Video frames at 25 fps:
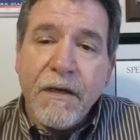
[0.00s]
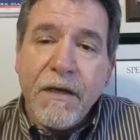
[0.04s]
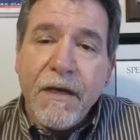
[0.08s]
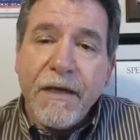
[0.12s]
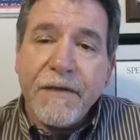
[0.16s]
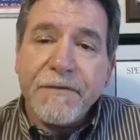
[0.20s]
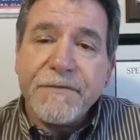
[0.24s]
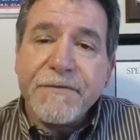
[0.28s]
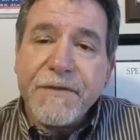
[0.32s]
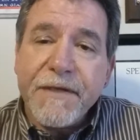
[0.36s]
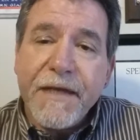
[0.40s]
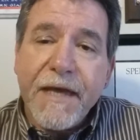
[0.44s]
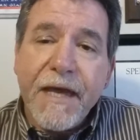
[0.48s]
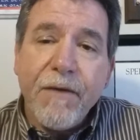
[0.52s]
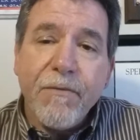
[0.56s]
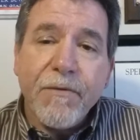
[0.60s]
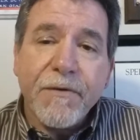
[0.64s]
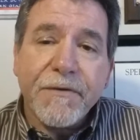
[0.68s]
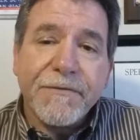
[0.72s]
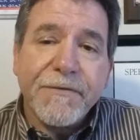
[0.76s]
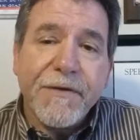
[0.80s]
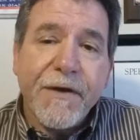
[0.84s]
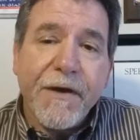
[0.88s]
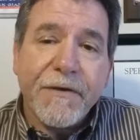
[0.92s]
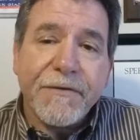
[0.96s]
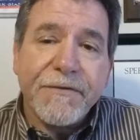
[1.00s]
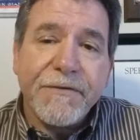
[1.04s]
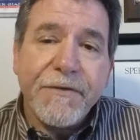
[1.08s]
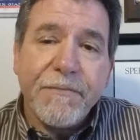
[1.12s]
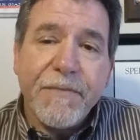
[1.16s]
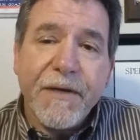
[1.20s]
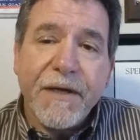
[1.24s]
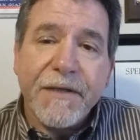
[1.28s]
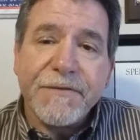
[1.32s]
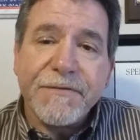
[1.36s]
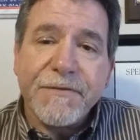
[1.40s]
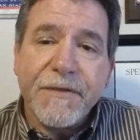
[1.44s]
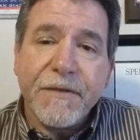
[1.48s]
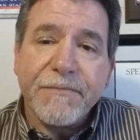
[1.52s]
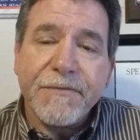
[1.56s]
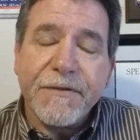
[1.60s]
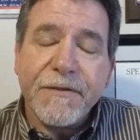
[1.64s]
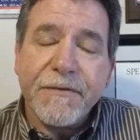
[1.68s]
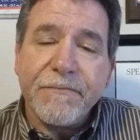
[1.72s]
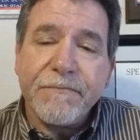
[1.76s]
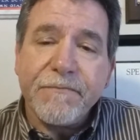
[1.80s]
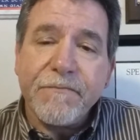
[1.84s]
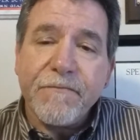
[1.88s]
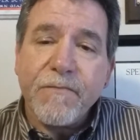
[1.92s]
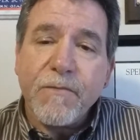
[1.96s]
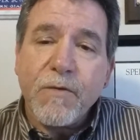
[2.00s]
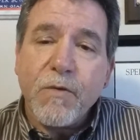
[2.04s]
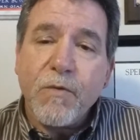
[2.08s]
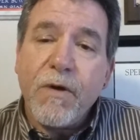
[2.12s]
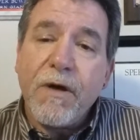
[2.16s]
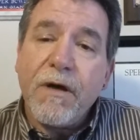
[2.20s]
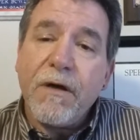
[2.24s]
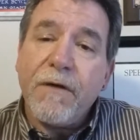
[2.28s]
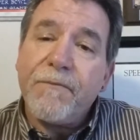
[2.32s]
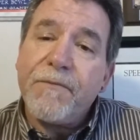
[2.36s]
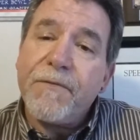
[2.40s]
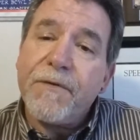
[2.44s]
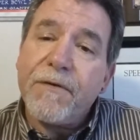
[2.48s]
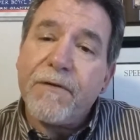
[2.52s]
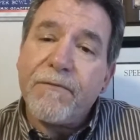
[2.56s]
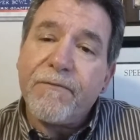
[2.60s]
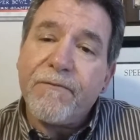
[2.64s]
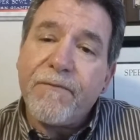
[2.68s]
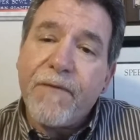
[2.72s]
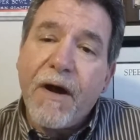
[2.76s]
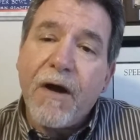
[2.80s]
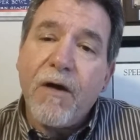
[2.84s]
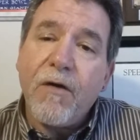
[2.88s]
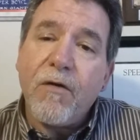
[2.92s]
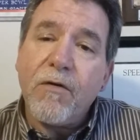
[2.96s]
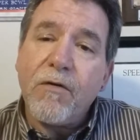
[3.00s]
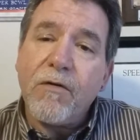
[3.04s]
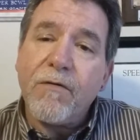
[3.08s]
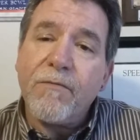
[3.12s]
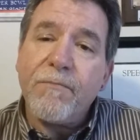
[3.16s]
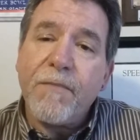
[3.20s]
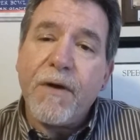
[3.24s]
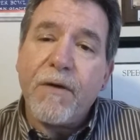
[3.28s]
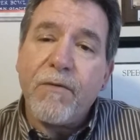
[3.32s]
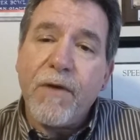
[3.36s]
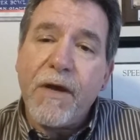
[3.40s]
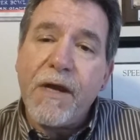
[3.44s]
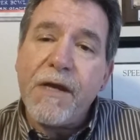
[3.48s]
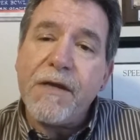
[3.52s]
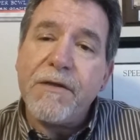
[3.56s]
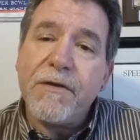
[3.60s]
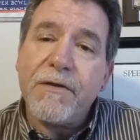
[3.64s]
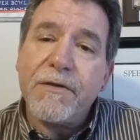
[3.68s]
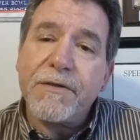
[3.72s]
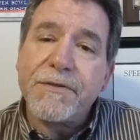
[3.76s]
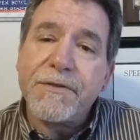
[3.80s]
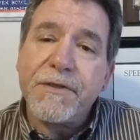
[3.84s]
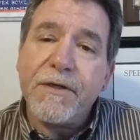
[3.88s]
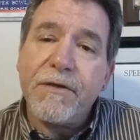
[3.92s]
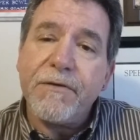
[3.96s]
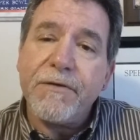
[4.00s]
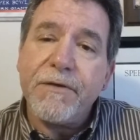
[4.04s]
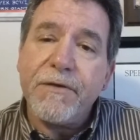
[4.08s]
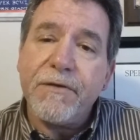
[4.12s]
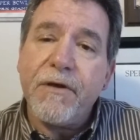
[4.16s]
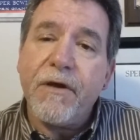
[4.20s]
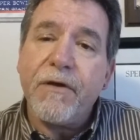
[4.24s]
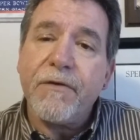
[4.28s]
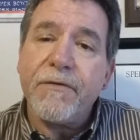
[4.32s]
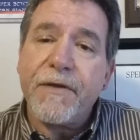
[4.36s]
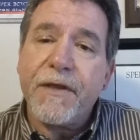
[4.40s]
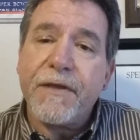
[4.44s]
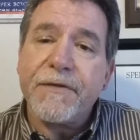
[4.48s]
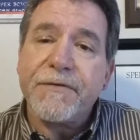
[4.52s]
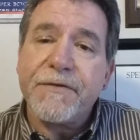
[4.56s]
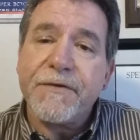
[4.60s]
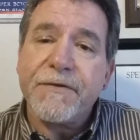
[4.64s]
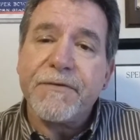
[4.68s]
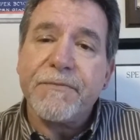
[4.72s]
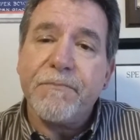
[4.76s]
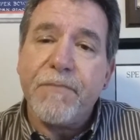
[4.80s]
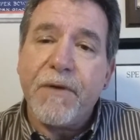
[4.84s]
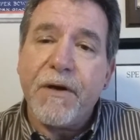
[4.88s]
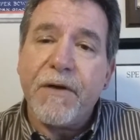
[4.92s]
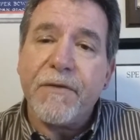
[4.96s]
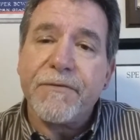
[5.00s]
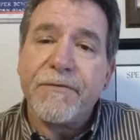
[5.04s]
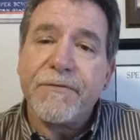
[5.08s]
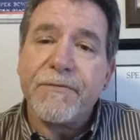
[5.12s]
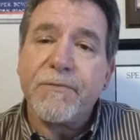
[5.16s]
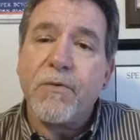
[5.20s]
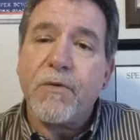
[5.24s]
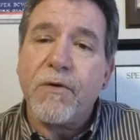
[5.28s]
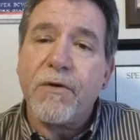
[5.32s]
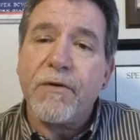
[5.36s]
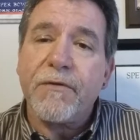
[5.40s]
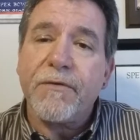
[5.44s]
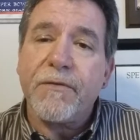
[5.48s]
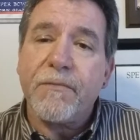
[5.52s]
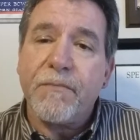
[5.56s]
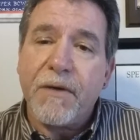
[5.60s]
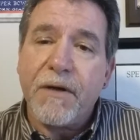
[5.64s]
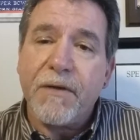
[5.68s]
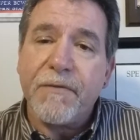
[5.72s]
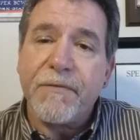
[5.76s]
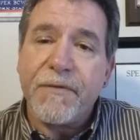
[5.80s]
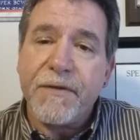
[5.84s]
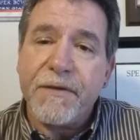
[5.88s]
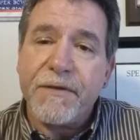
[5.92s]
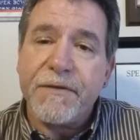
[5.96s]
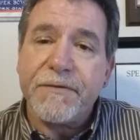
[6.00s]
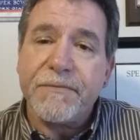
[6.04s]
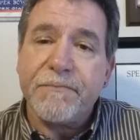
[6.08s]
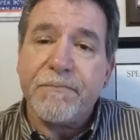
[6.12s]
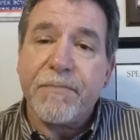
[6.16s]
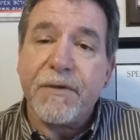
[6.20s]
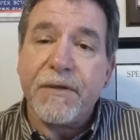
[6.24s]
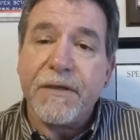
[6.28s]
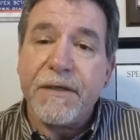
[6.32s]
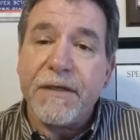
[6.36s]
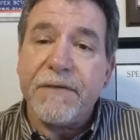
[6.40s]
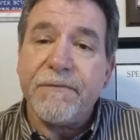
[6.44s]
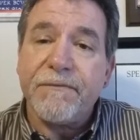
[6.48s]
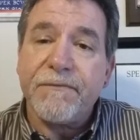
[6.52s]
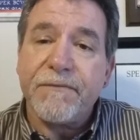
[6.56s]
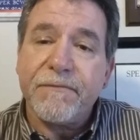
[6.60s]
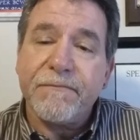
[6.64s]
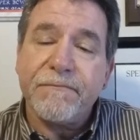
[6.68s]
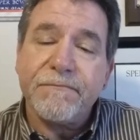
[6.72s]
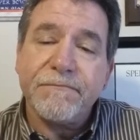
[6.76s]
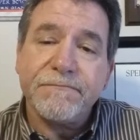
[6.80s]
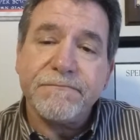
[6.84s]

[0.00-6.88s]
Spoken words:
And today I want to talk to you about something. Well, if you're a follower of my radio show, you know that this month's word of the month is belief.